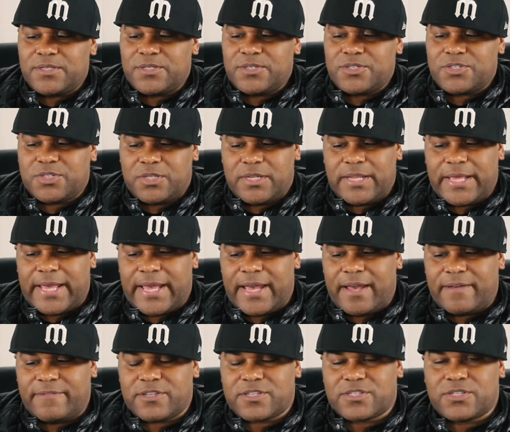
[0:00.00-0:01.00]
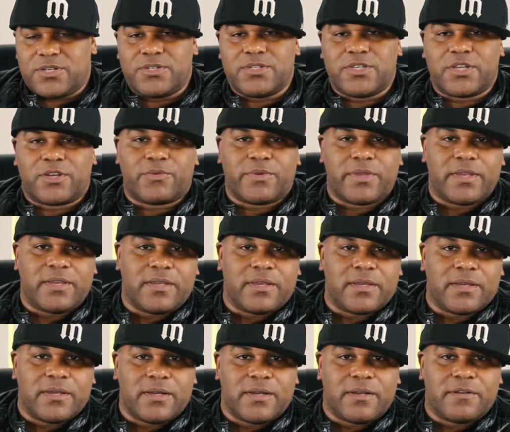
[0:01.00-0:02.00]
should have a certain
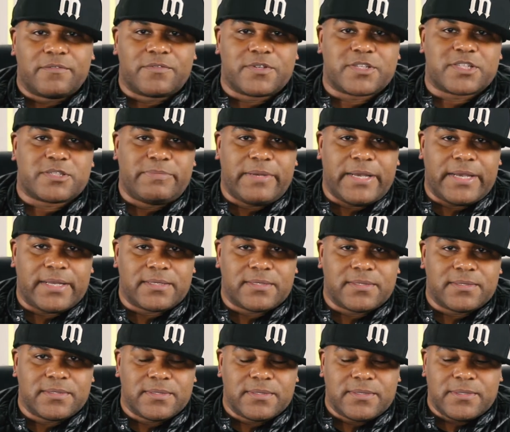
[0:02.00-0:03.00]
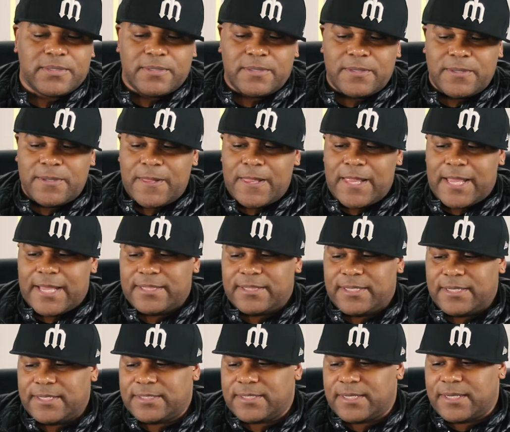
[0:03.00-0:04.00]
degree of respect. I
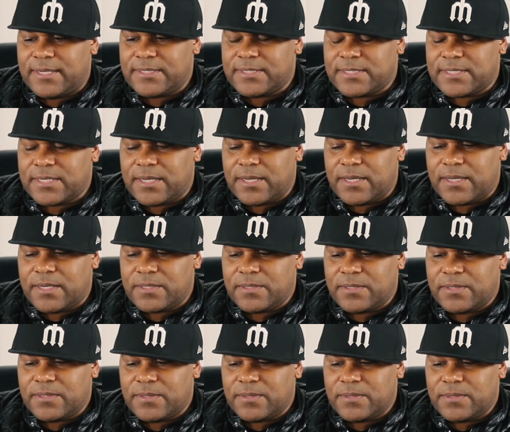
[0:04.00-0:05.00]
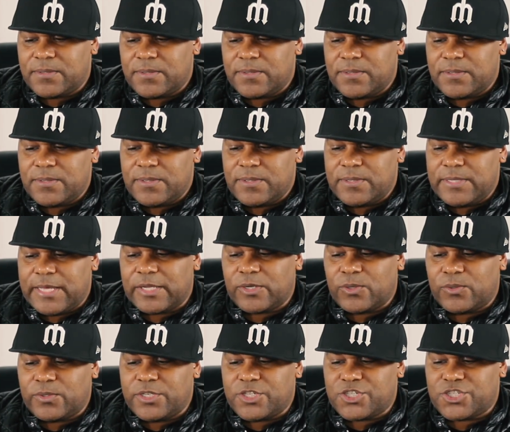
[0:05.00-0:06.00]
think that not
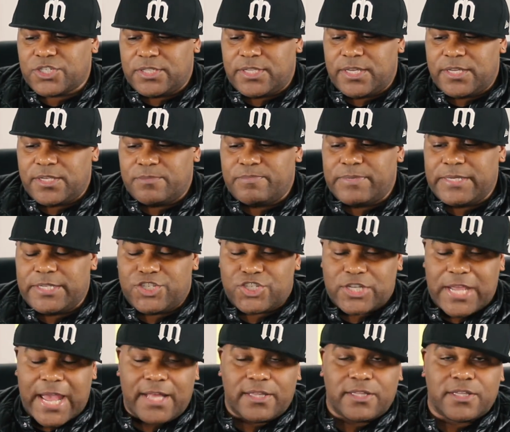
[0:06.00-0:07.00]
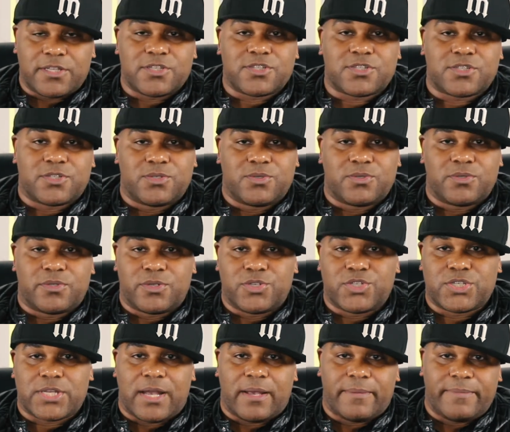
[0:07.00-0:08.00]
only should they be challenged to do their
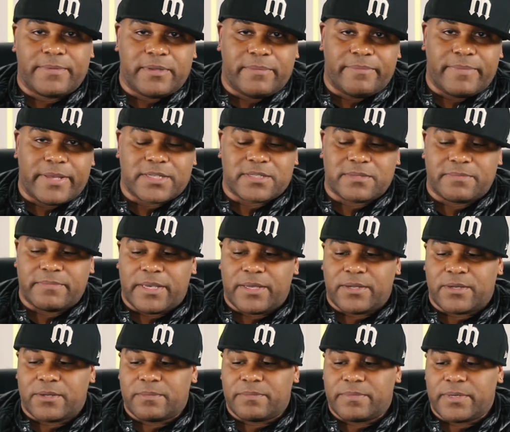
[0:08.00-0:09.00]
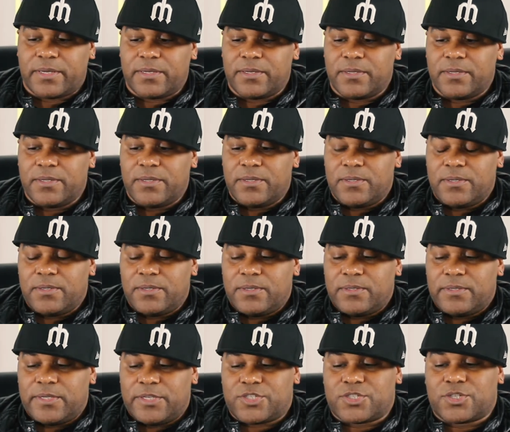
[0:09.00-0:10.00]
job in the best manner, but
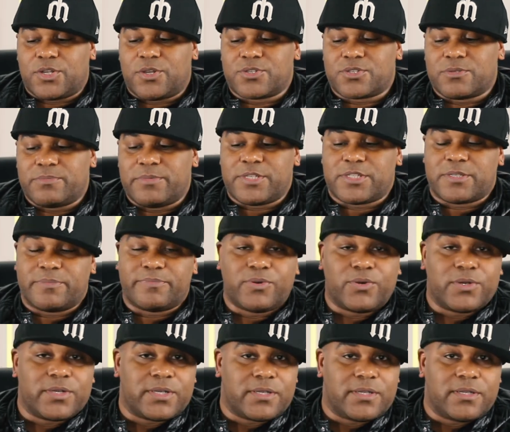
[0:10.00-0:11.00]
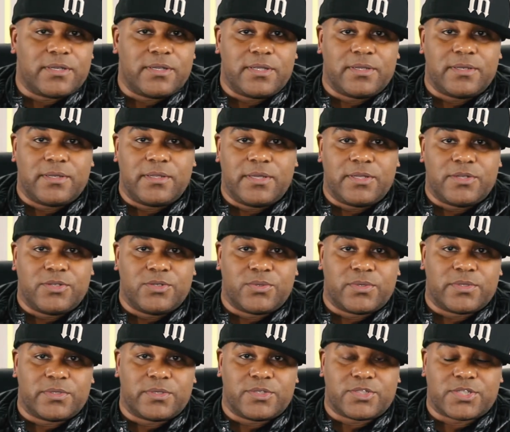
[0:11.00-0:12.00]
they should also be supported in
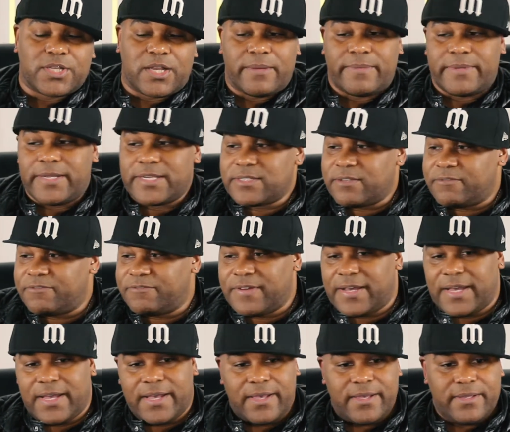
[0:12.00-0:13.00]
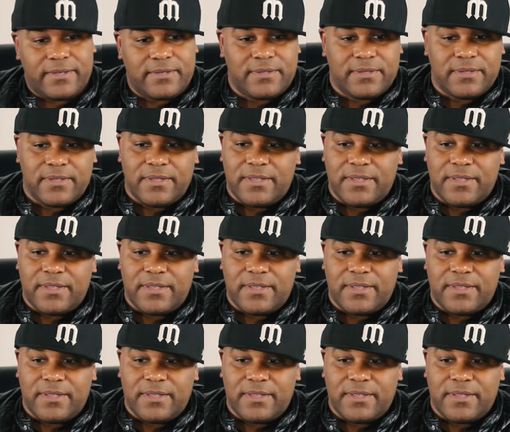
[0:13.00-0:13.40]
doing their job. And that's a fine